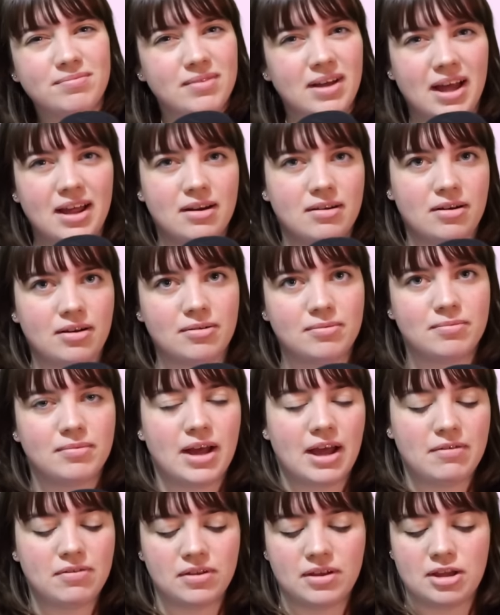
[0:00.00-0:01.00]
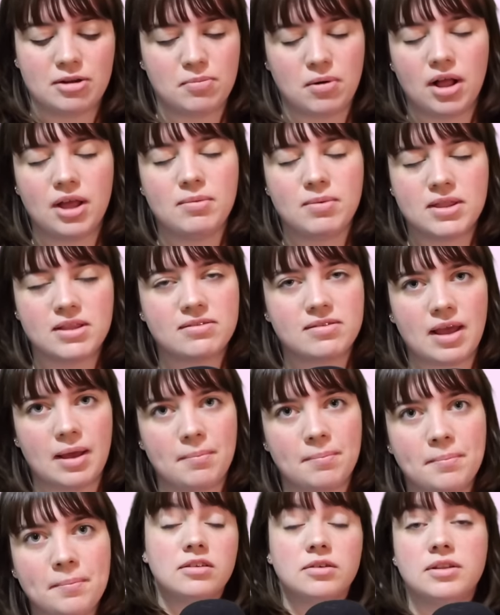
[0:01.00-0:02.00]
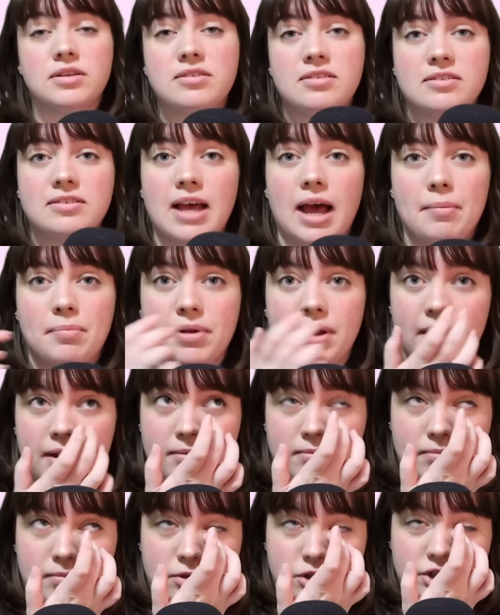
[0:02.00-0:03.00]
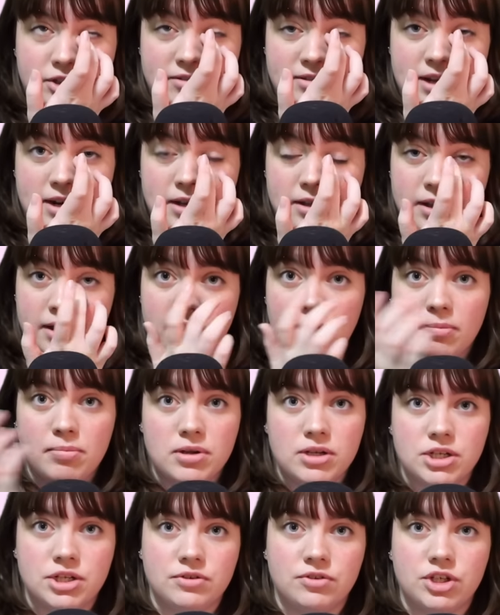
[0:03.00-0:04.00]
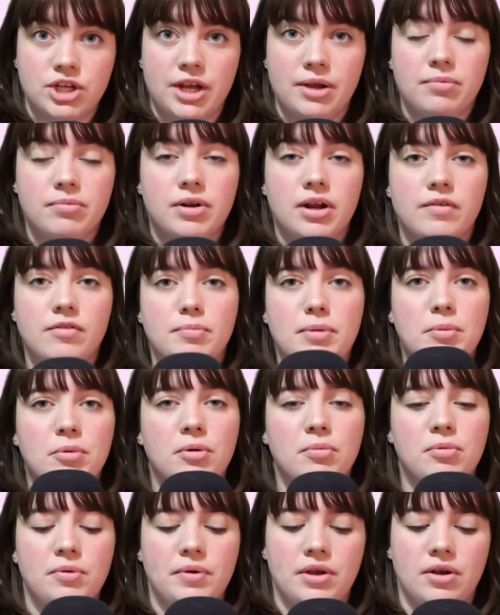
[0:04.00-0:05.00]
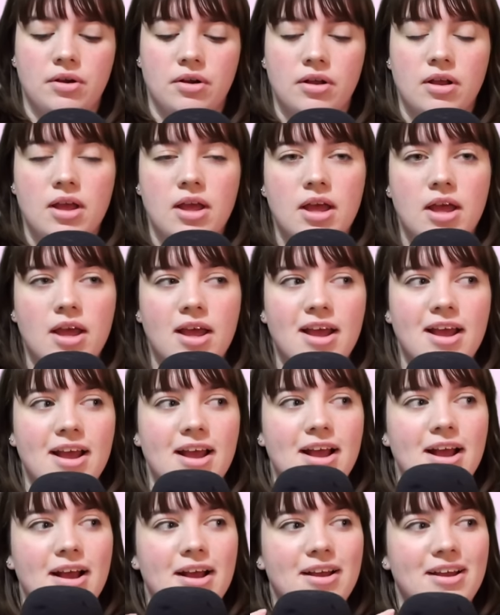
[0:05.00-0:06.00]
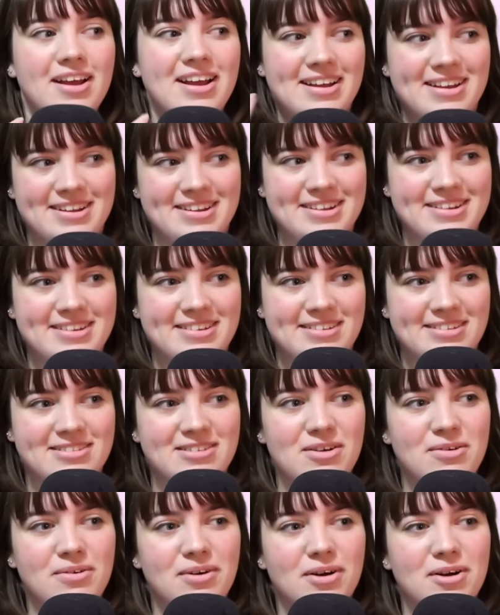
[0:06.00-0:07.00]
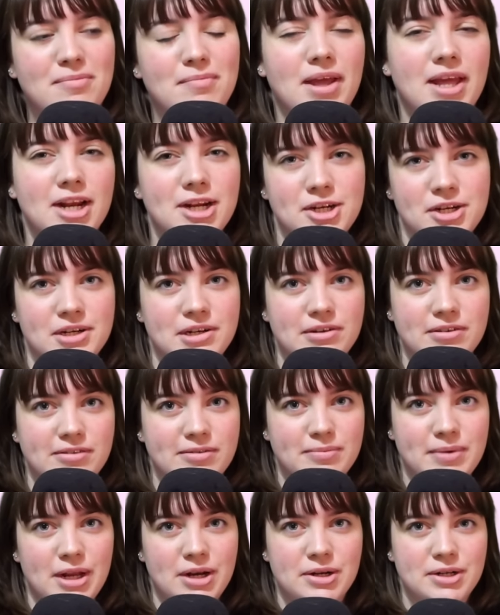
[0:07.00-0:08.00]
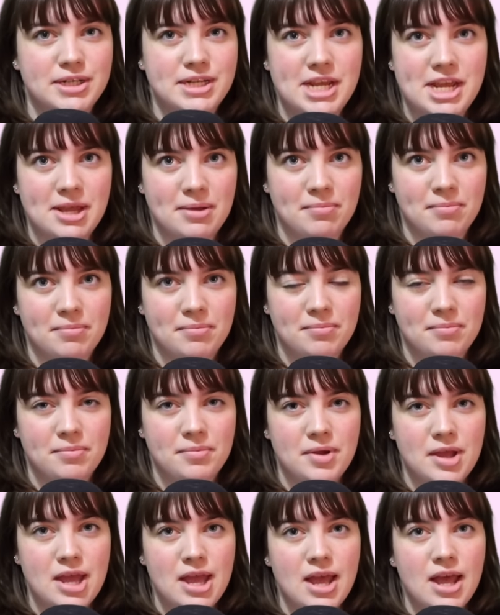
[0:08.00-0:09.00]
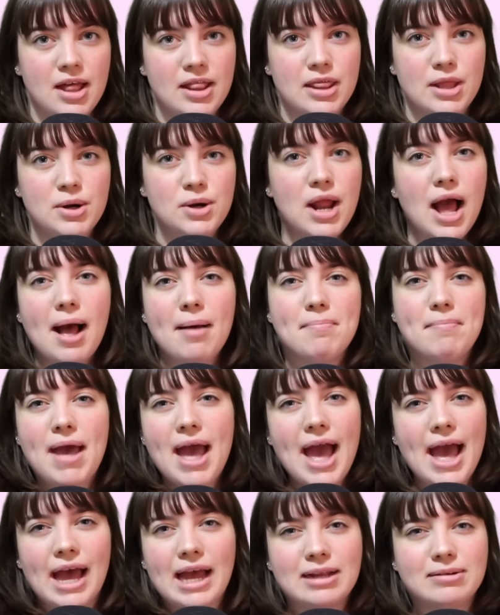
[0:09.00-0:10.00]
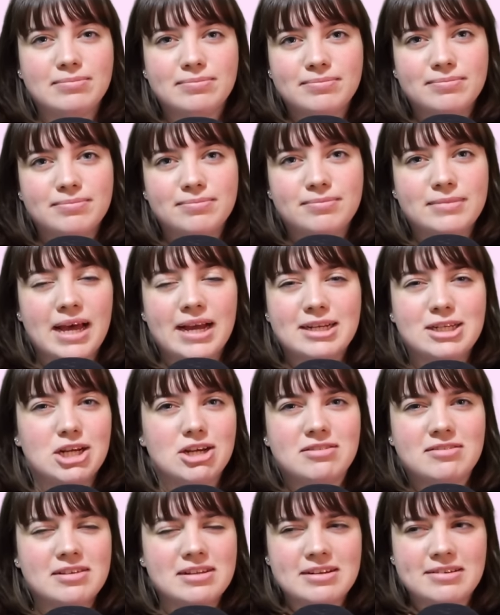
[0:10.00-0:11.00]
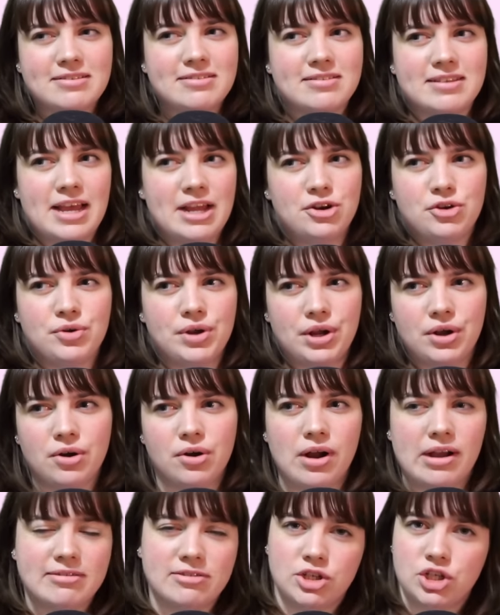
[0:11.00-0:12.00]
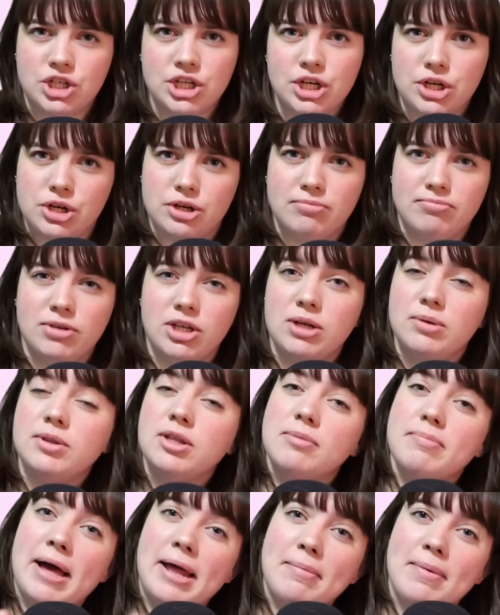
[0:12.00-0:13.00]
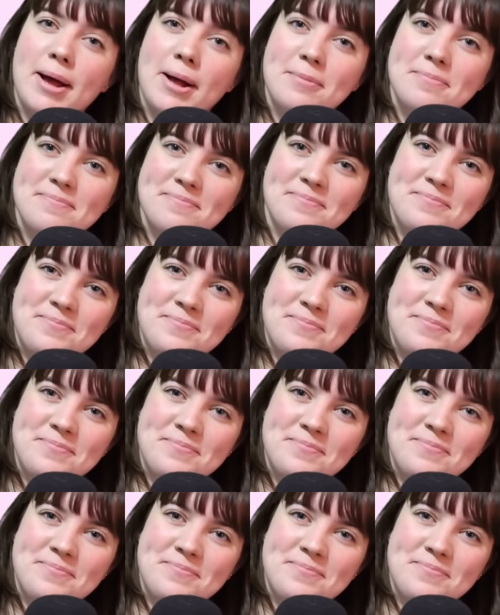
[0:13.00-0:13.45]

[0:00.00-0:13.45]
I don't know. I feel like it'd probably be the same. So this is happening. She's getting, like, a bunch of shit. Whatever. People are booing her. So her managers and her team, they're not mad that Justin is slandering her as a cheater. You know what they're mad about?